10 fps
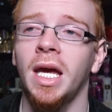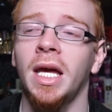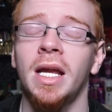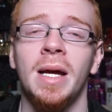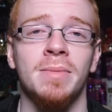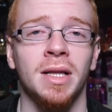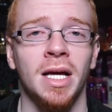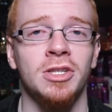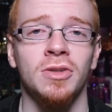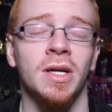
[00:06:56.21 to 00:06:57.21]
And I'm
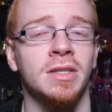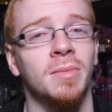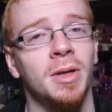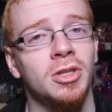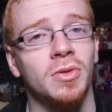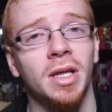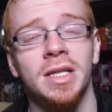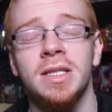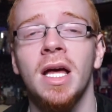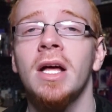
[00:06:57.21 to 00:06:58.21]
glad you guys have been enjoying
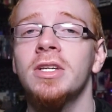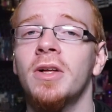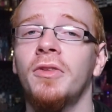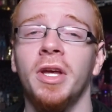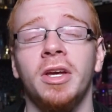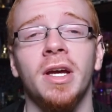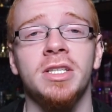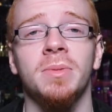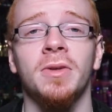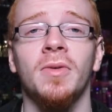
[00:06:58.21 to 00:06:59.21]
this. So thank you
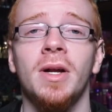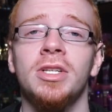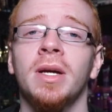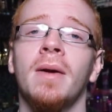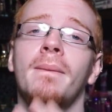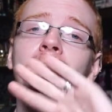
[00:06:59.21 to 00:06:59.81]
guys so much for watching.